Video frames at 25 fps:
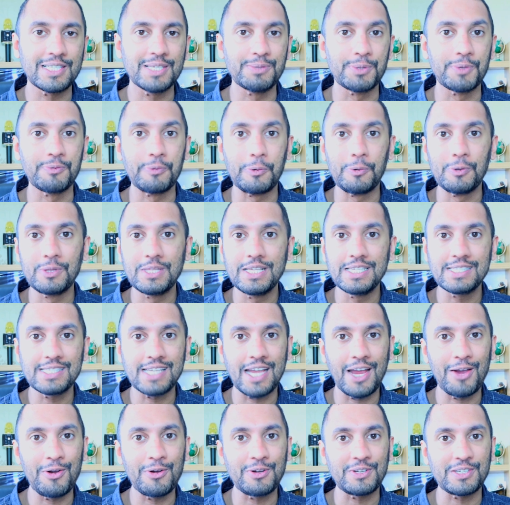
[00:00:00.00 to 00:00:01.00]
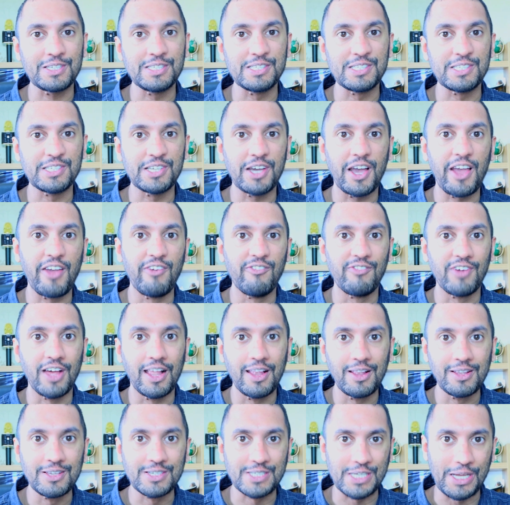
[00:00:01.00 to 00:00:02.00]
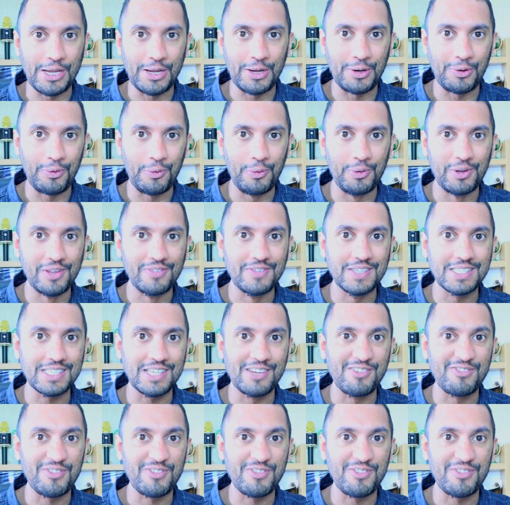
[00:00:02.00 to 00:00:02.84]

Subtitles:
terms of all these characters divulging all of this